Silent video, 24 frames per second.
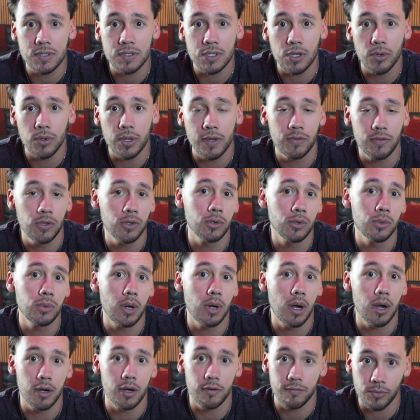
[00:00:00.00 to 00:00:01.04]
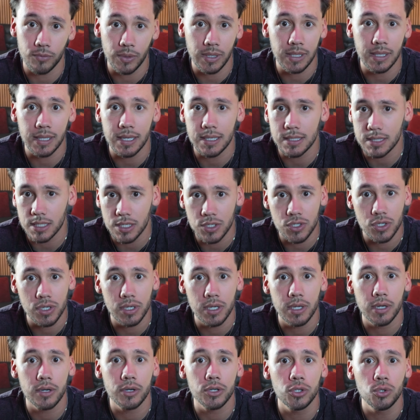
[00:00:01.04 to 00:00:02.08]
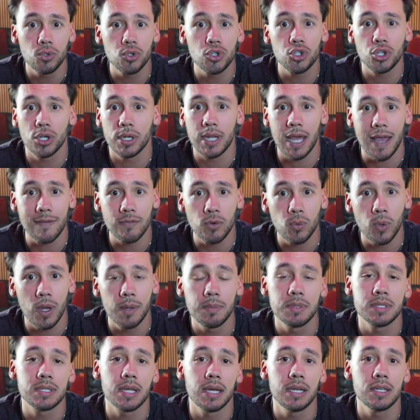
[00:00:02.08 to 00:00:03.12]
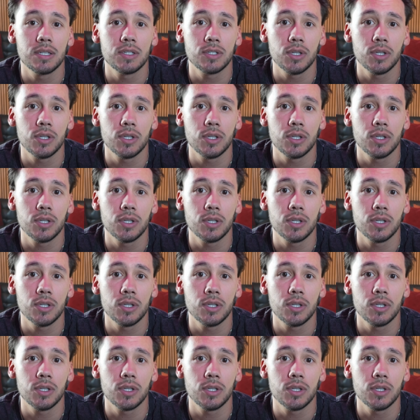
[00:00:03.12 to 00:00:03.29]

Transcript: So if you are a freelance engineer, you should have a website.